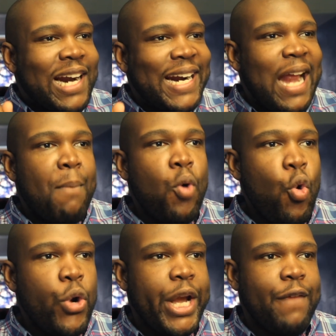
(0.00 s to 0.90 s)

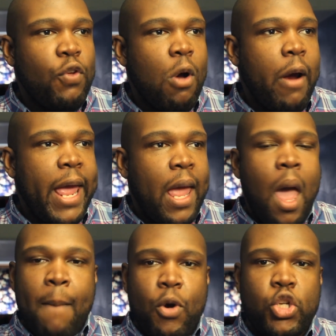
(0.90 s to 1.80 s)
Raboon if you are a
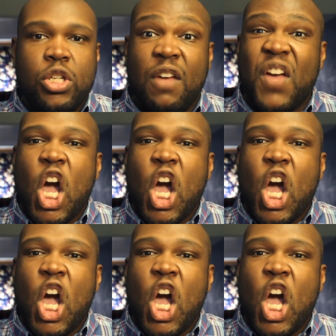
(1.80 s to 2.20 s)
person of